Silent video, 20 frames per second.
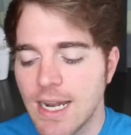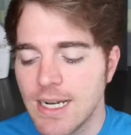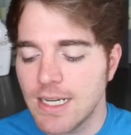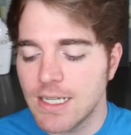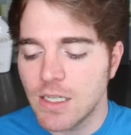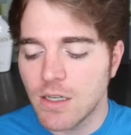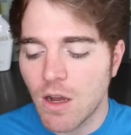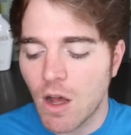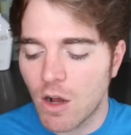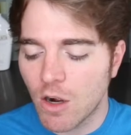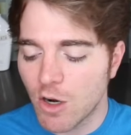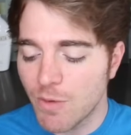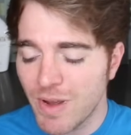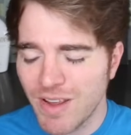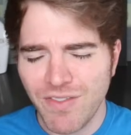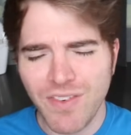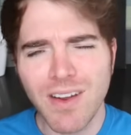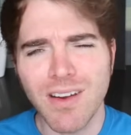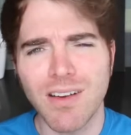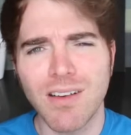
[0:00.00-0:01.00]
I need to conquer
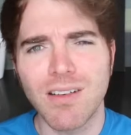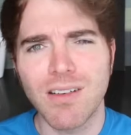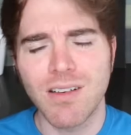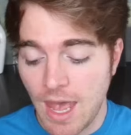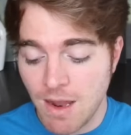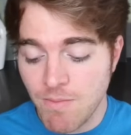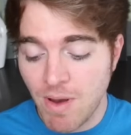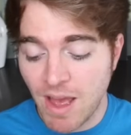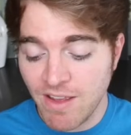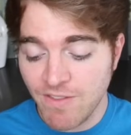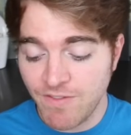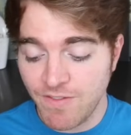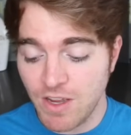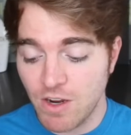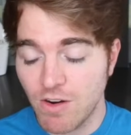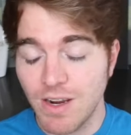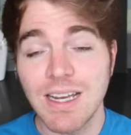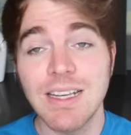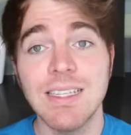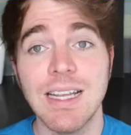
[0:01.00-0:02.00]
my fear. And my
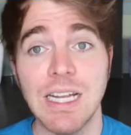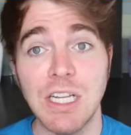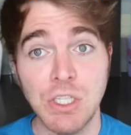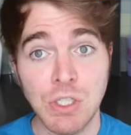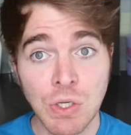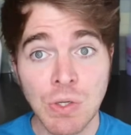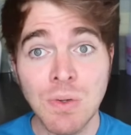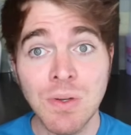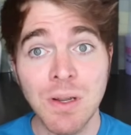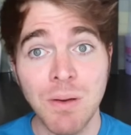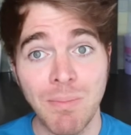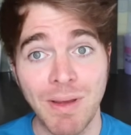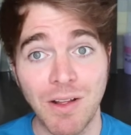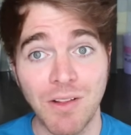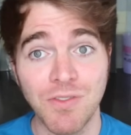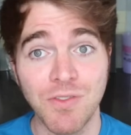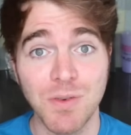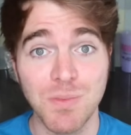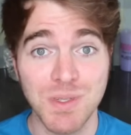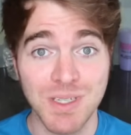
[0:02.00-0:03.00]
fear is a tuna
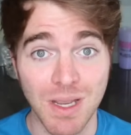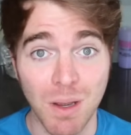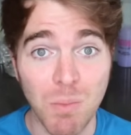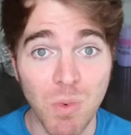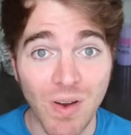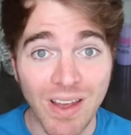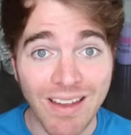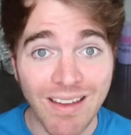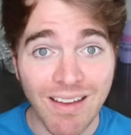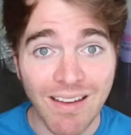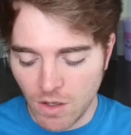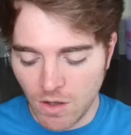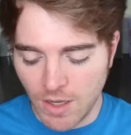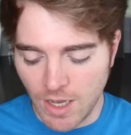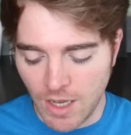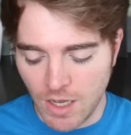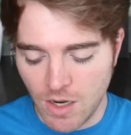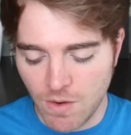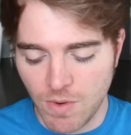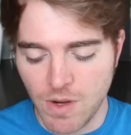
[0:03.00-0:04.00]
melt from Subway.
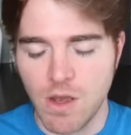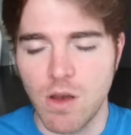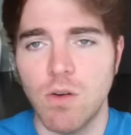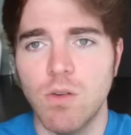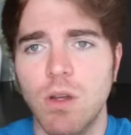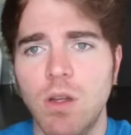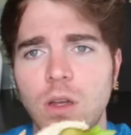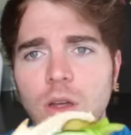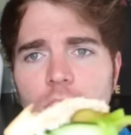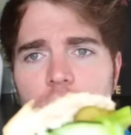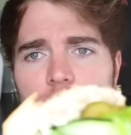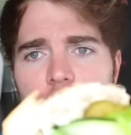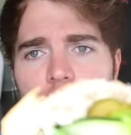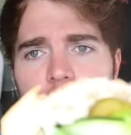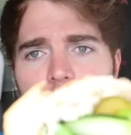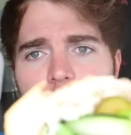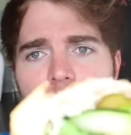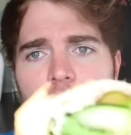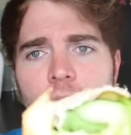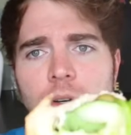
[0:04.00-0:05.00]
Okay, here we go.
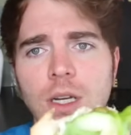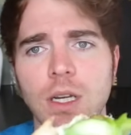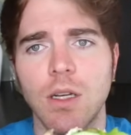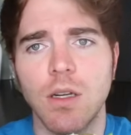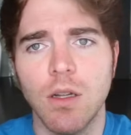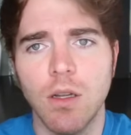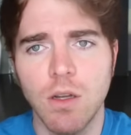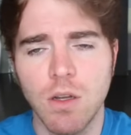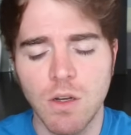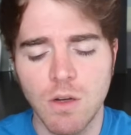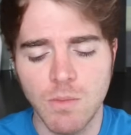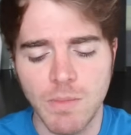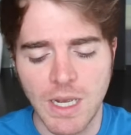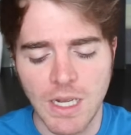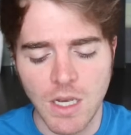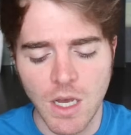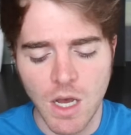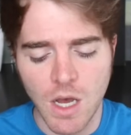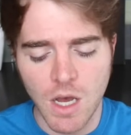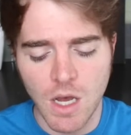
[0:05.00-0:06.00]
I'm going in. Oh
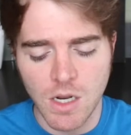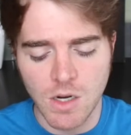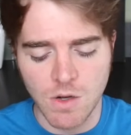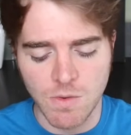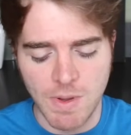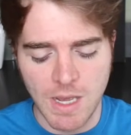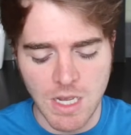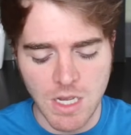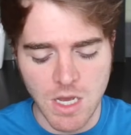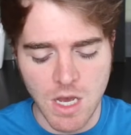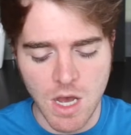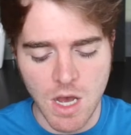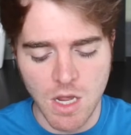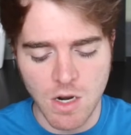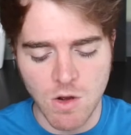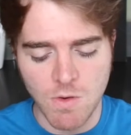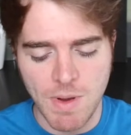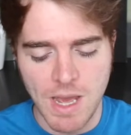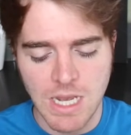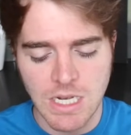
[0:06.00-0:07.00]
my God, oh my
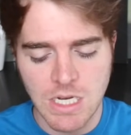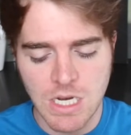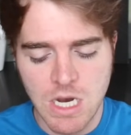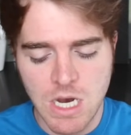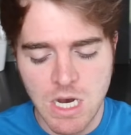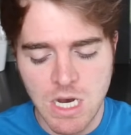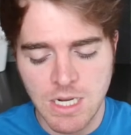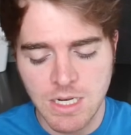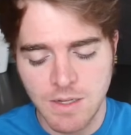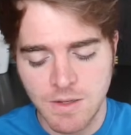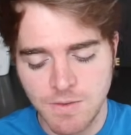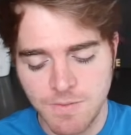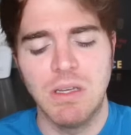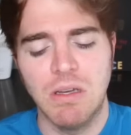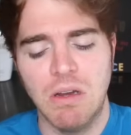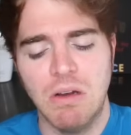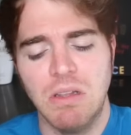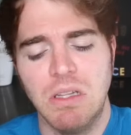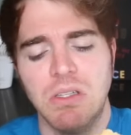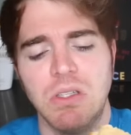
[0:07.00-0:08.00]
God, oh my God.
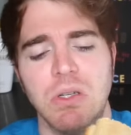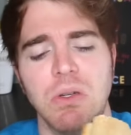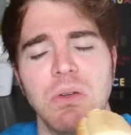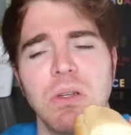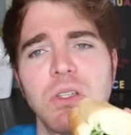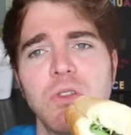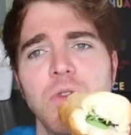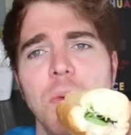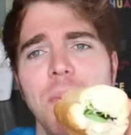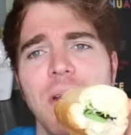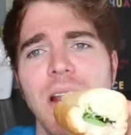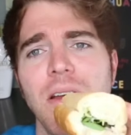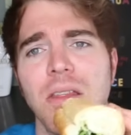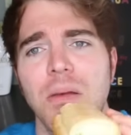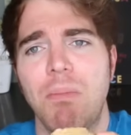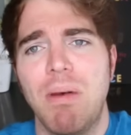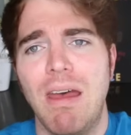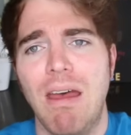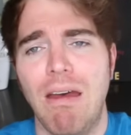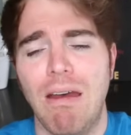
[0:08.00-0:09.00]
Oh, the tuna's dripping
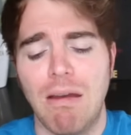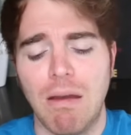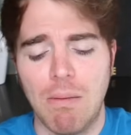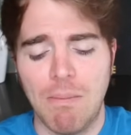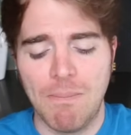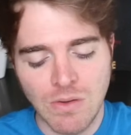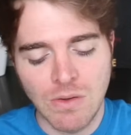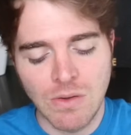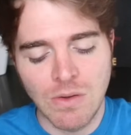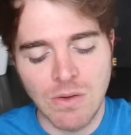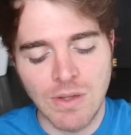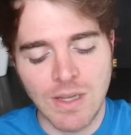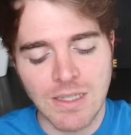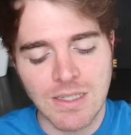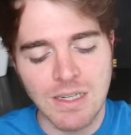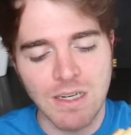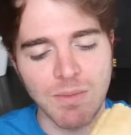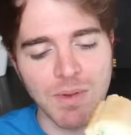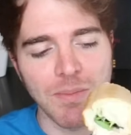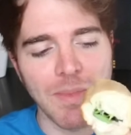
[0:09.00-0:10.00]
out the back. Ooh,
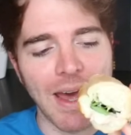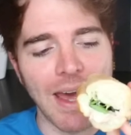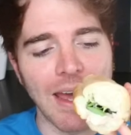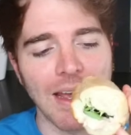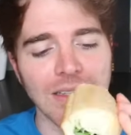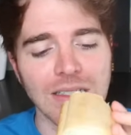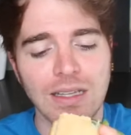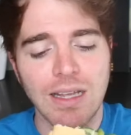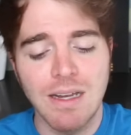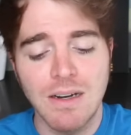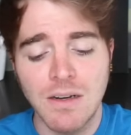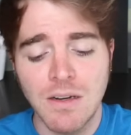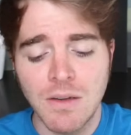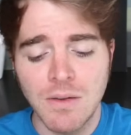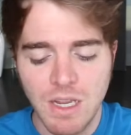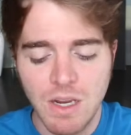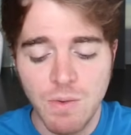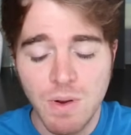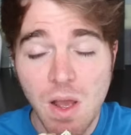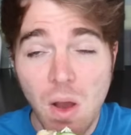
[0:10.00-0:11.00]
that's gonna be my ass
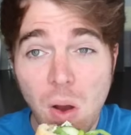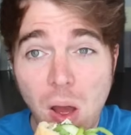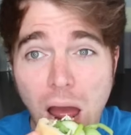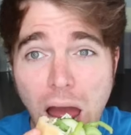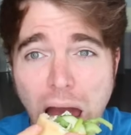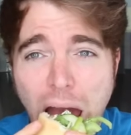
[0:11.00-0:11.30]
later. Here we go.